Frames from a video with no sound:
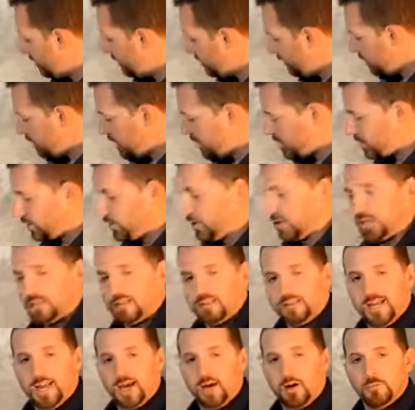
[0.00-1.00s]
Also look at
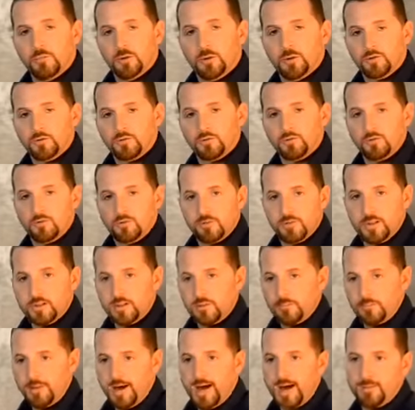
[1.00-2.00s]
the elbows at the
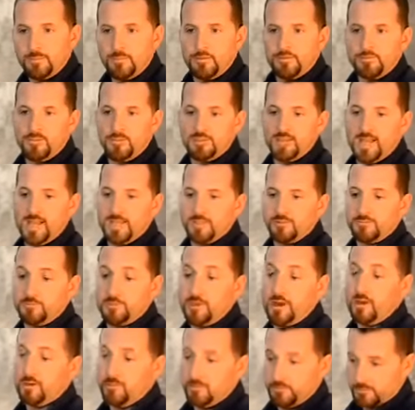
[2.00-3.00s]
bottom of the
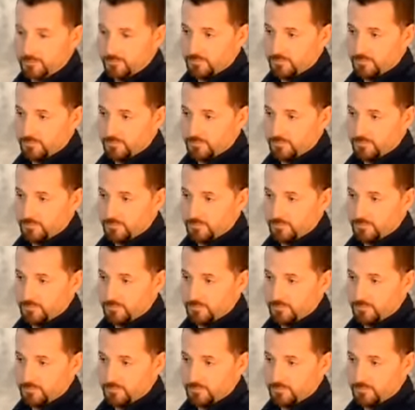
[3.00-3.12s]
downspout,